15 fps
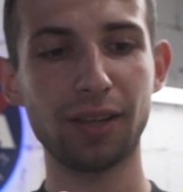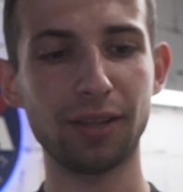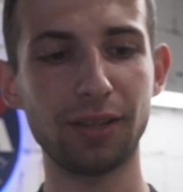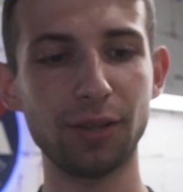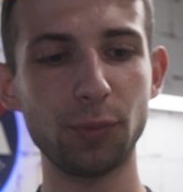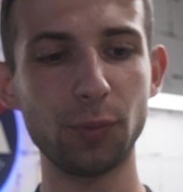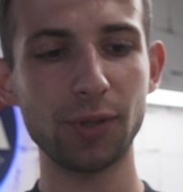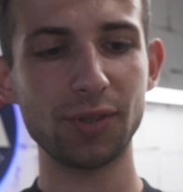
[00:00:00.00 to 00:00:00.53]

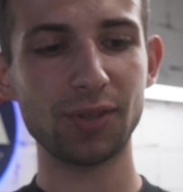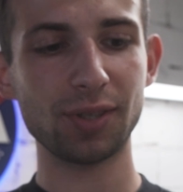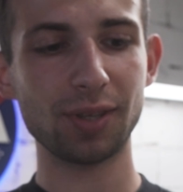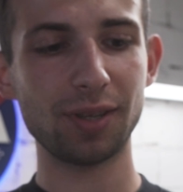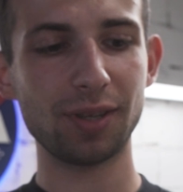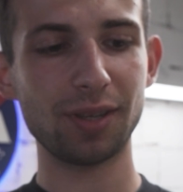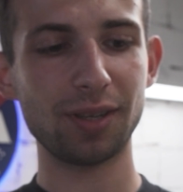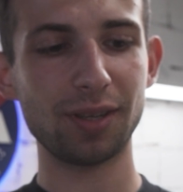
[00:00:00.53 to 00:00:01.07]
It was
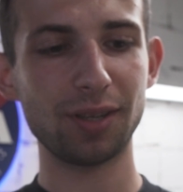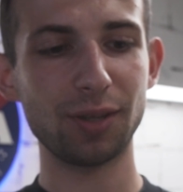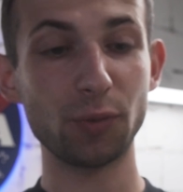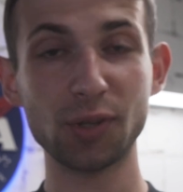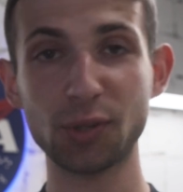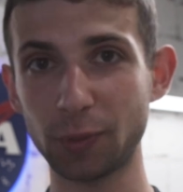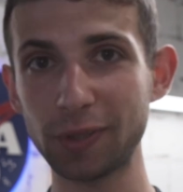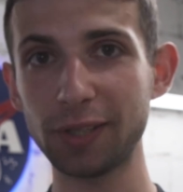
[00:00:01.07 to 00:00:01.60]

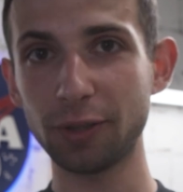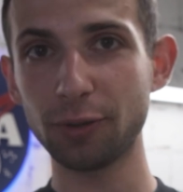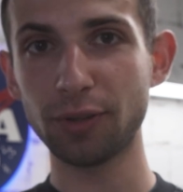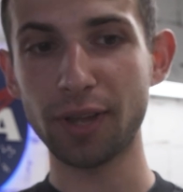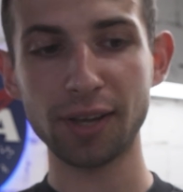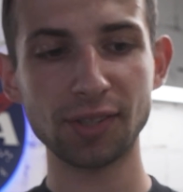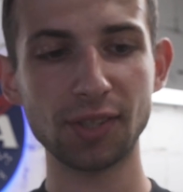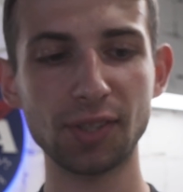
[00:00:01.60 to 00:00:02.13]
a really
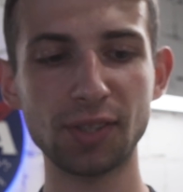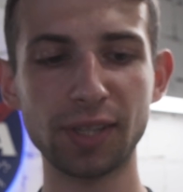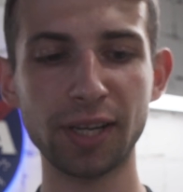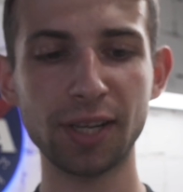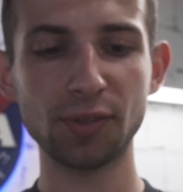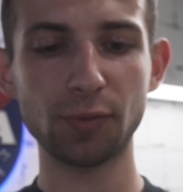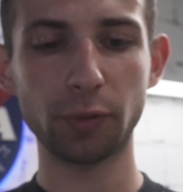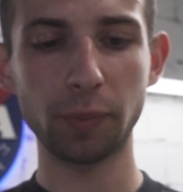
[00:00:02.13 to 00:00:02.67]
good
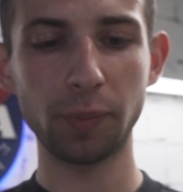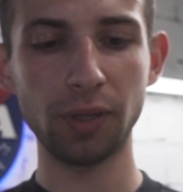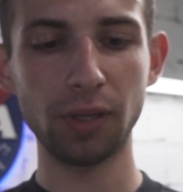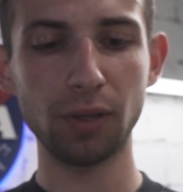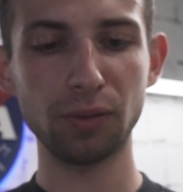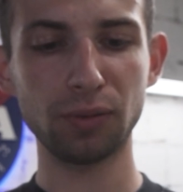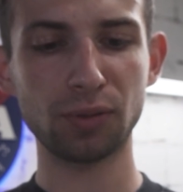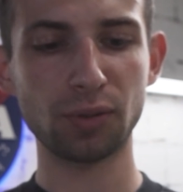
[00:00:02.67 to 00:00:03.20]
exercise for
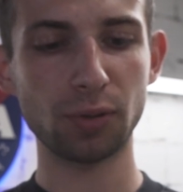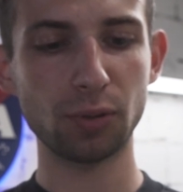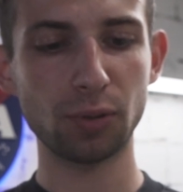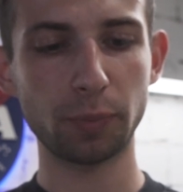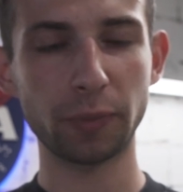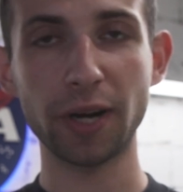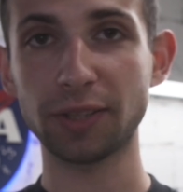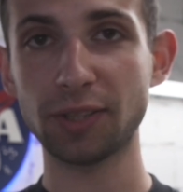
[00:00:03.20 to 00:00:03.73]
me
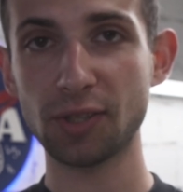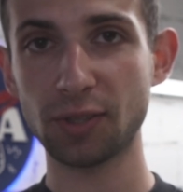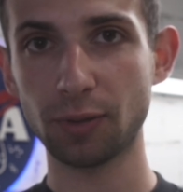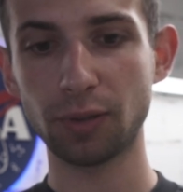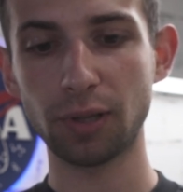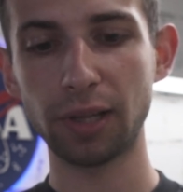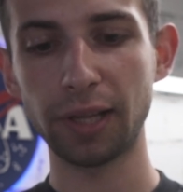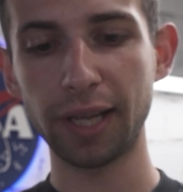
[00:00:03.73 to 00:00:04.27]
to practice
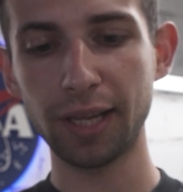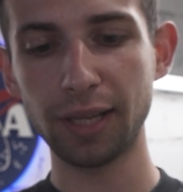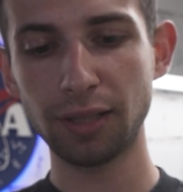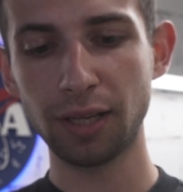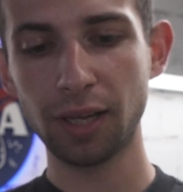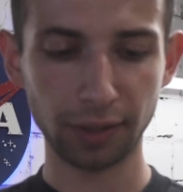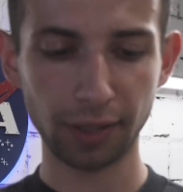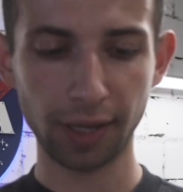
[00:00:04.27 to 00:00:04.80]
on the
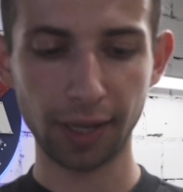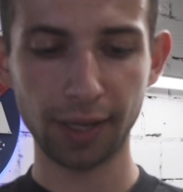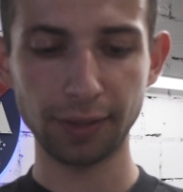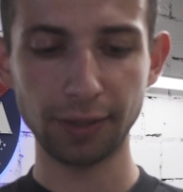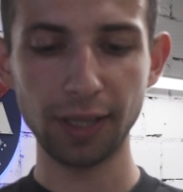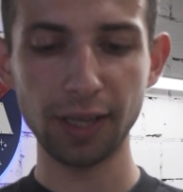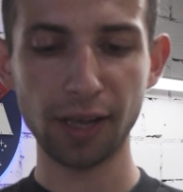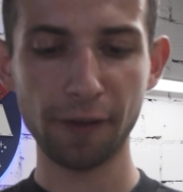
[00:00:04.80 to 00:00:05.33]
lathe,
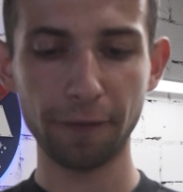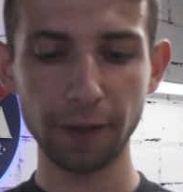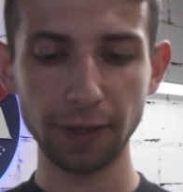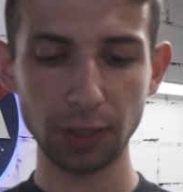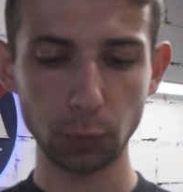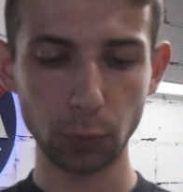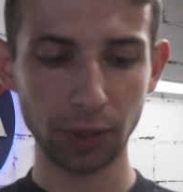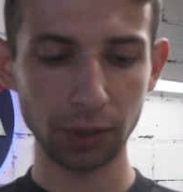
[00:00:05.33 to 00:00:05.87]
and yeah, I
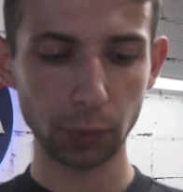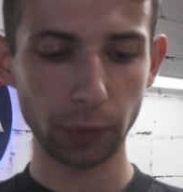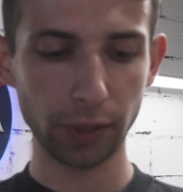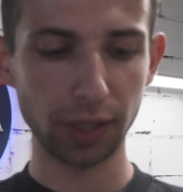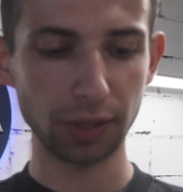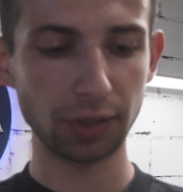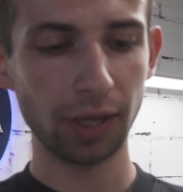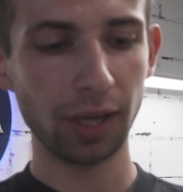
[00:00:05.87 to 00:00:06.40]
think it went
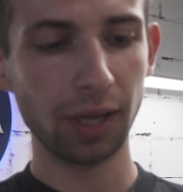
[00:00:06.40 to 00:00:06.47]
great.